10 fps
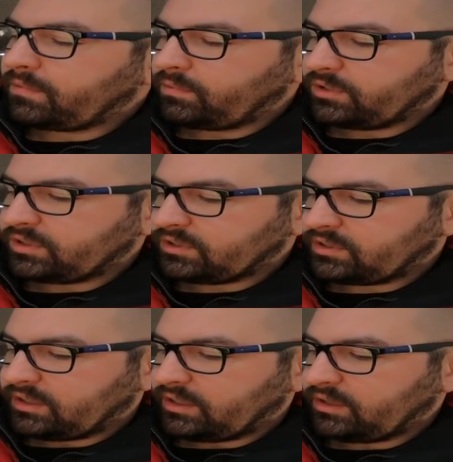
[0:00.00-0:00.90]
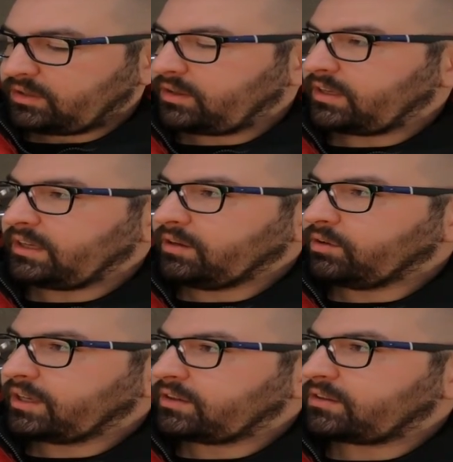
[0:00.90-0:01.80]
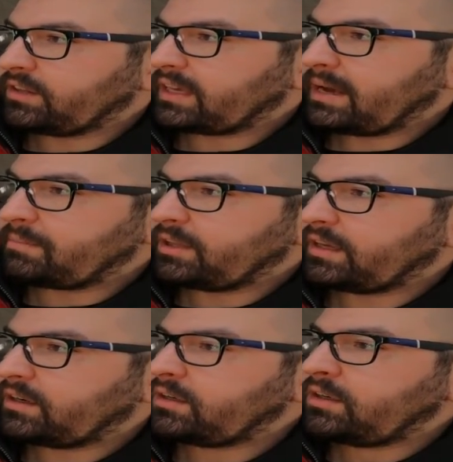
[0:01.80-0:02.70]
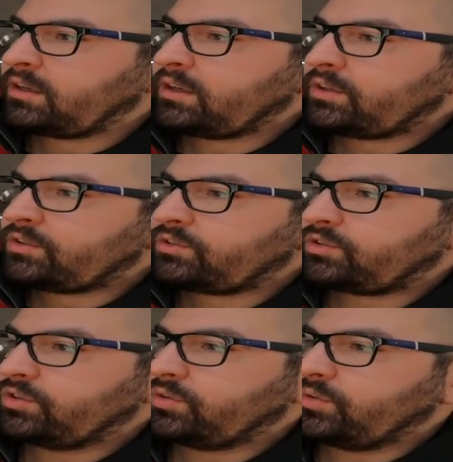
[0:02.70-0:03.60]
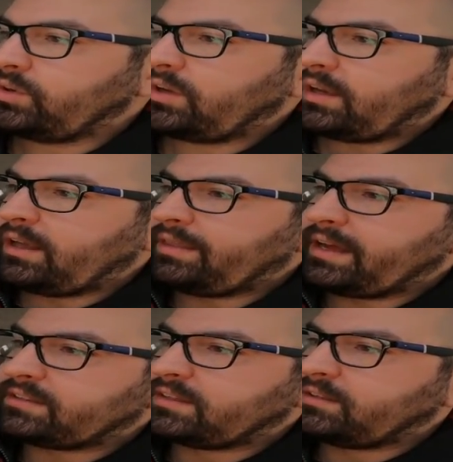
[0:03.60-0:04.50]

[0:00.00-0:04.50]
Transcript: which is the heat going into the cabin there. So that's